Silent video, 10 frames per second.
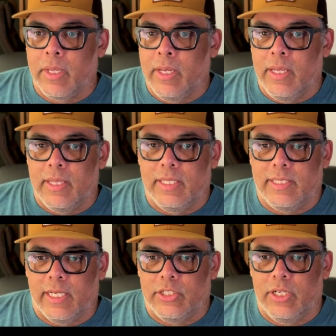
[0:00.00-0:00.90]
This
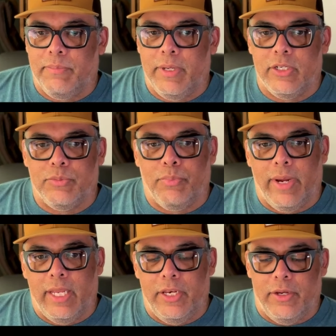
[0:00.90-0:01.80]
section up here is
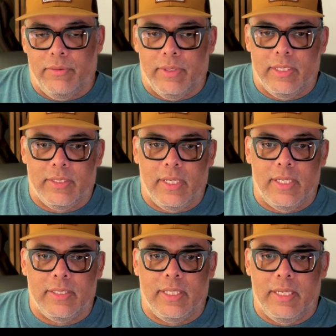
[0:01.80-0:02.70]
brand new. This
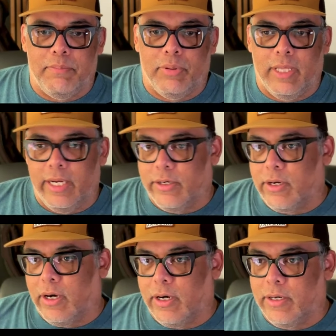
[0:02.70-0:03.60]
is the player
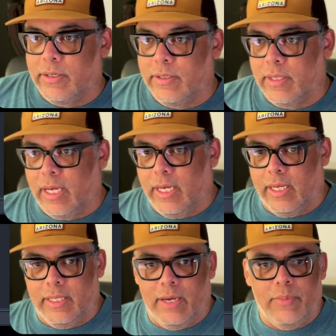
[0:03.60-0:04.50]
card
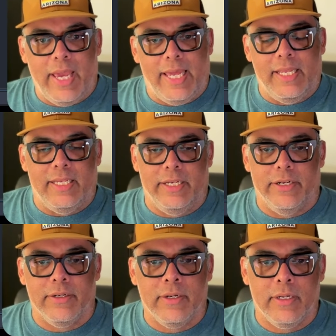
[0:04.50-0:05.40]
that we added in
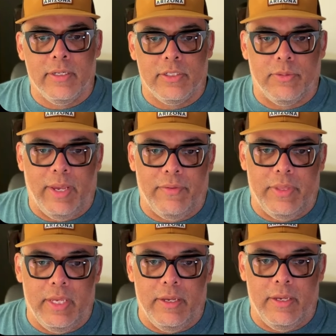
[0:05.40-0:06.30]
here. So we have
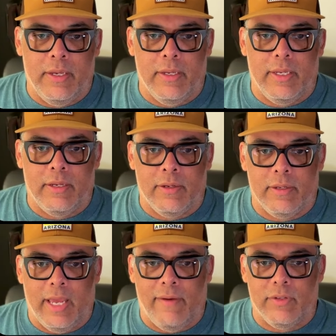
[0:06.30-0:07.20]
the
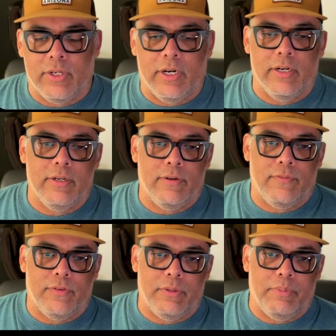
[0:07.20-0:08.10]
avatar
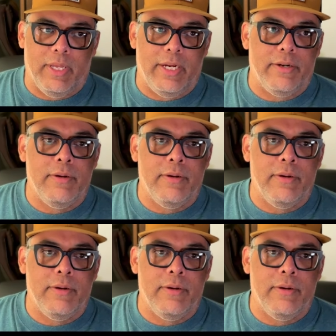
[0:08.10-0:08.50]
for the player.